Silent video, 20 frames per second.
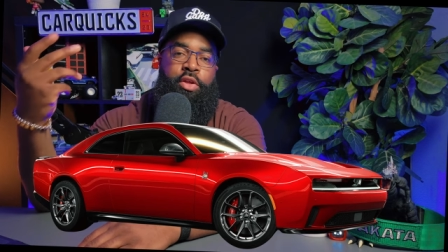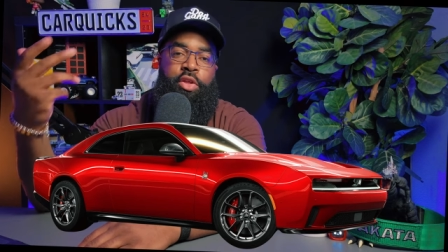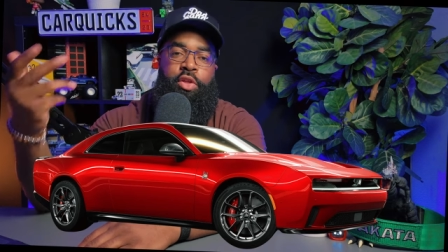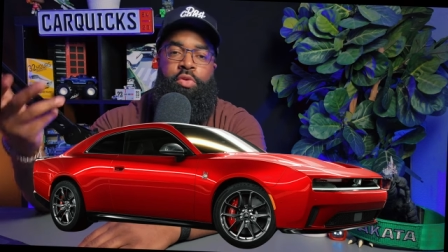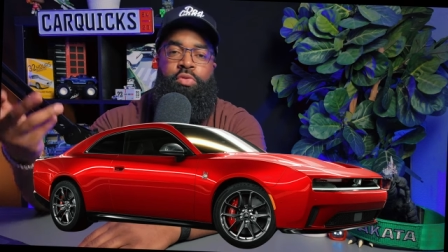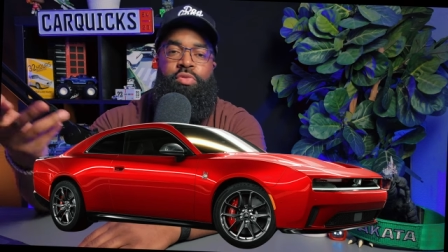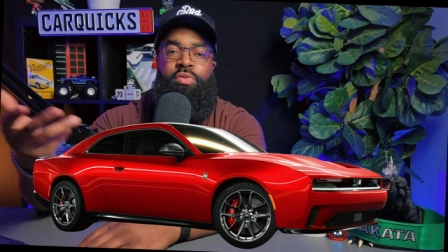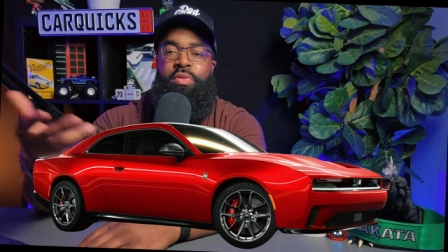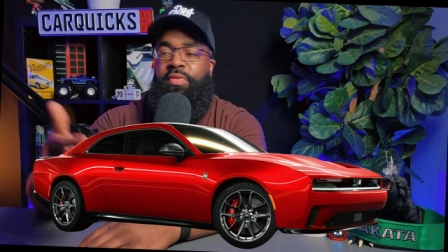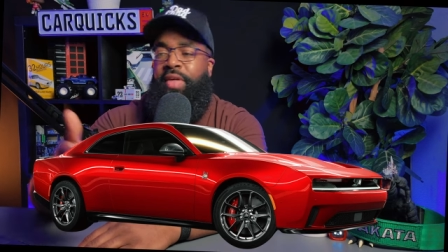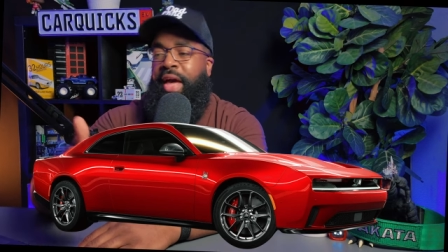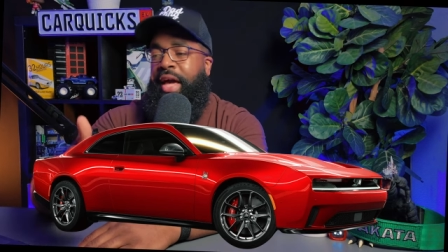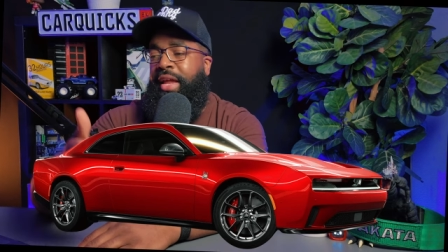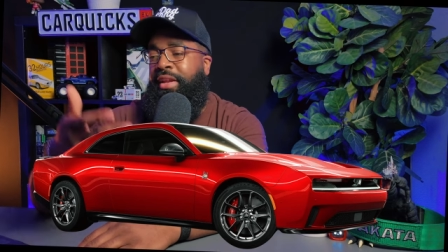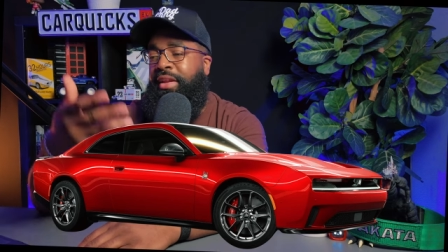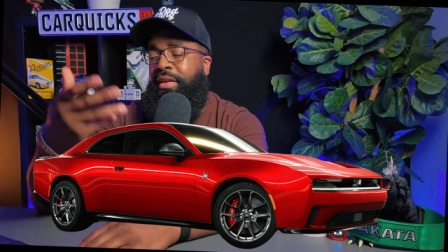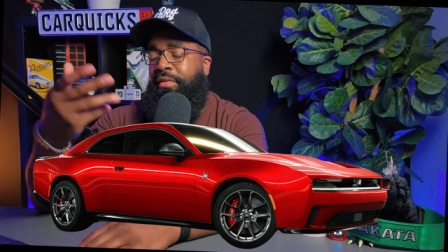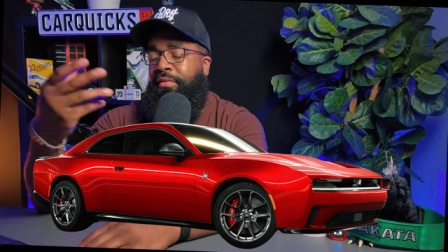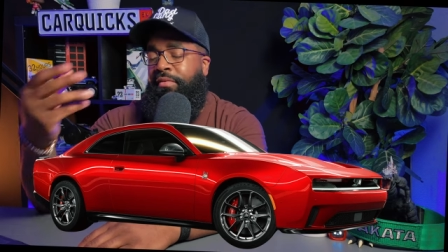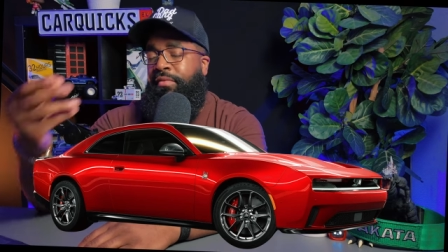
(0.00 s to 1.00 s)
using that
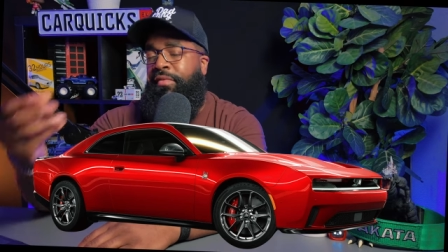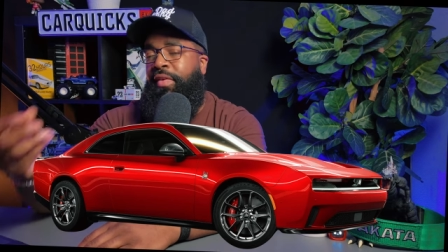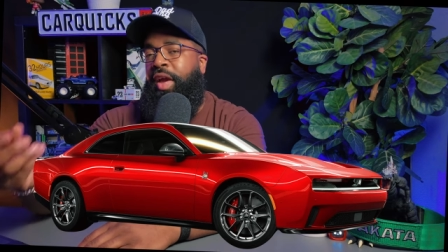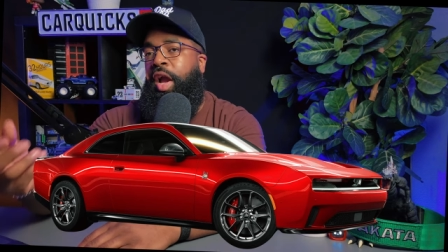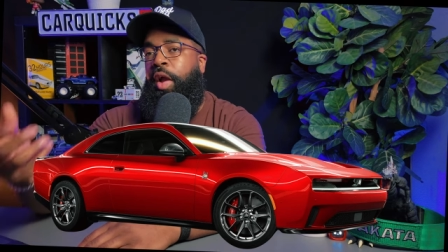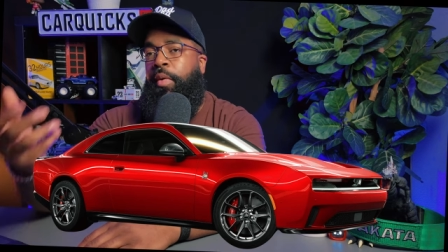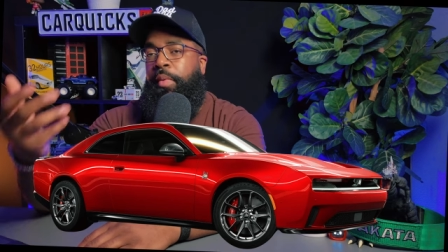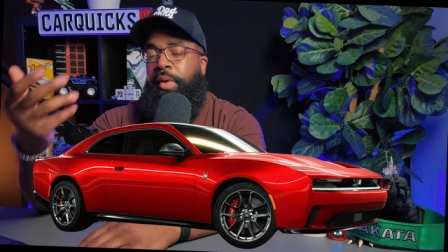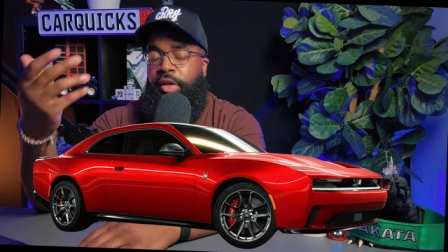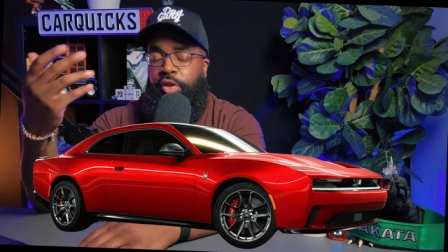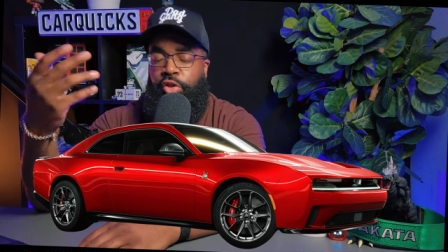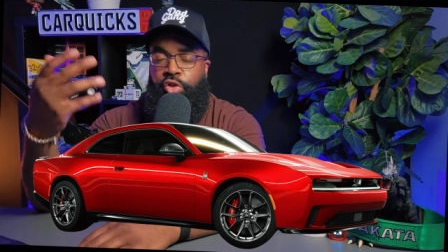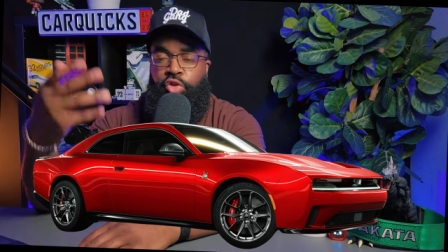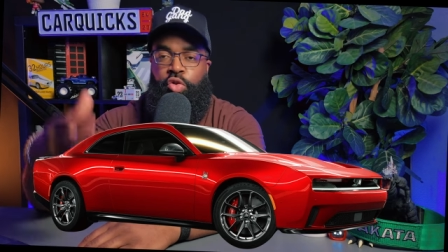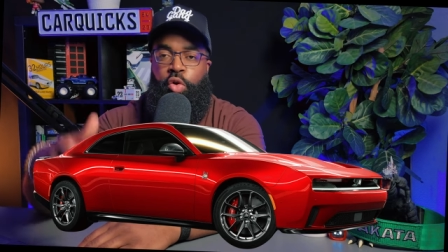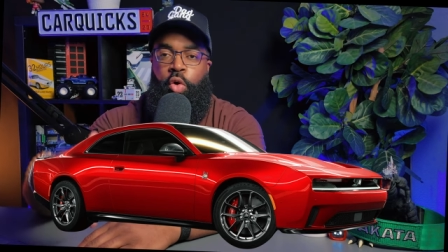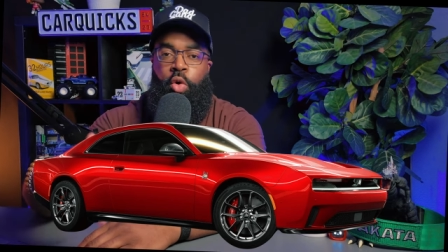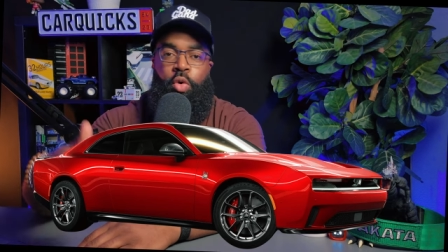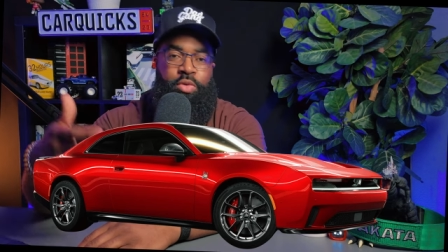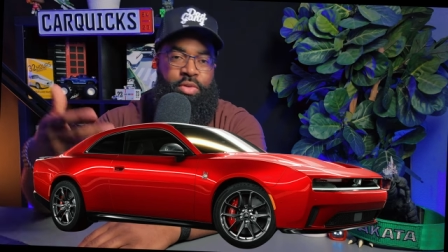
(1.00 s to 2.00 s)
in a very
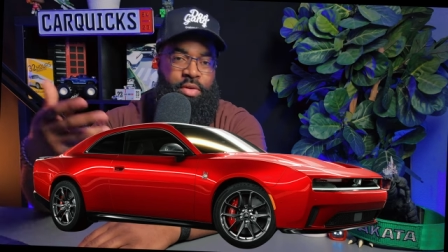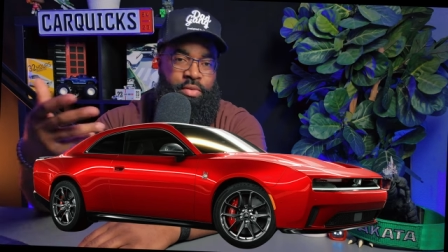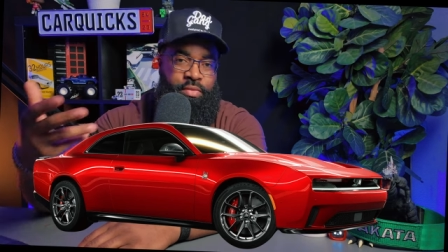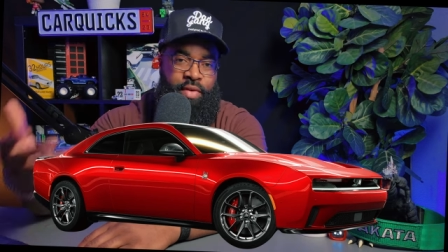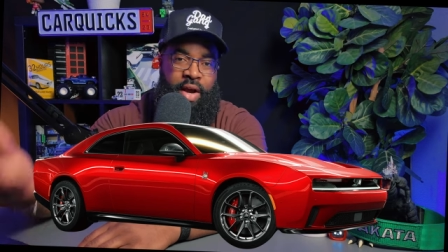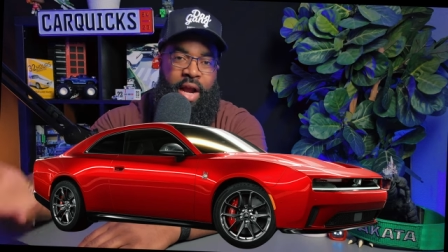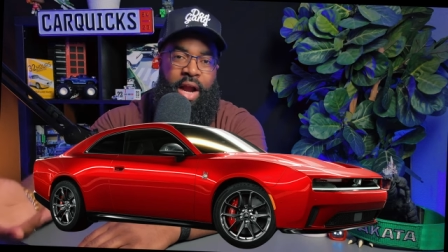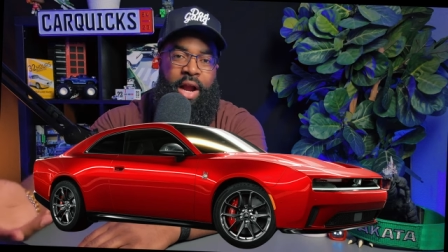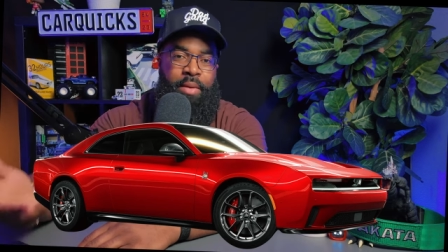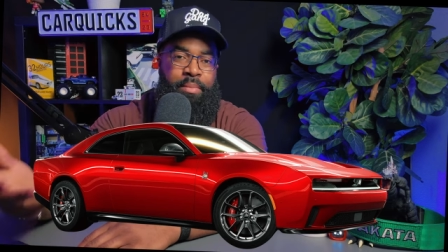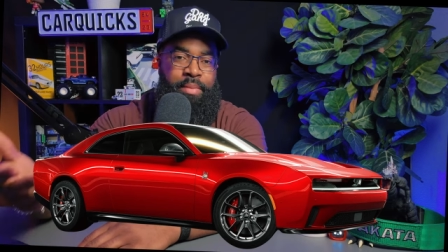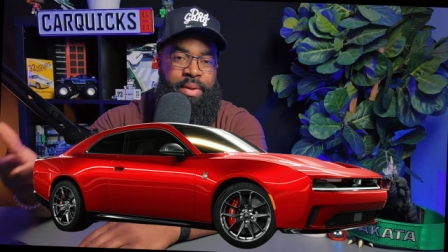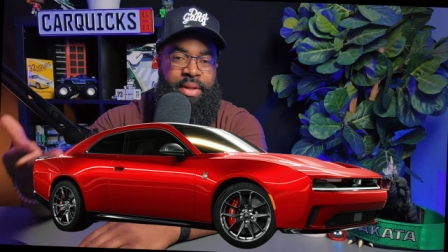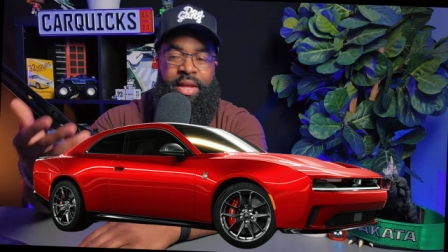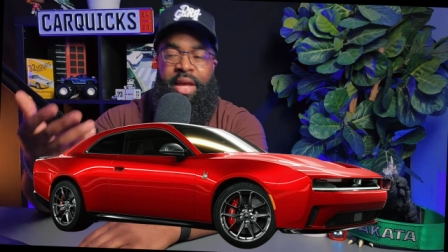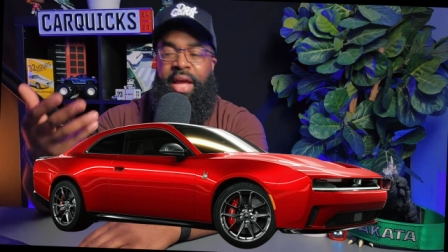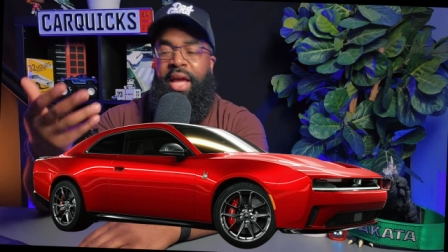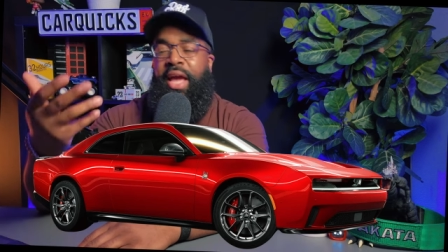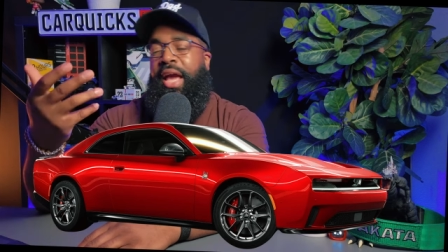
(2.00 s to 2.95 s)
controlled environment.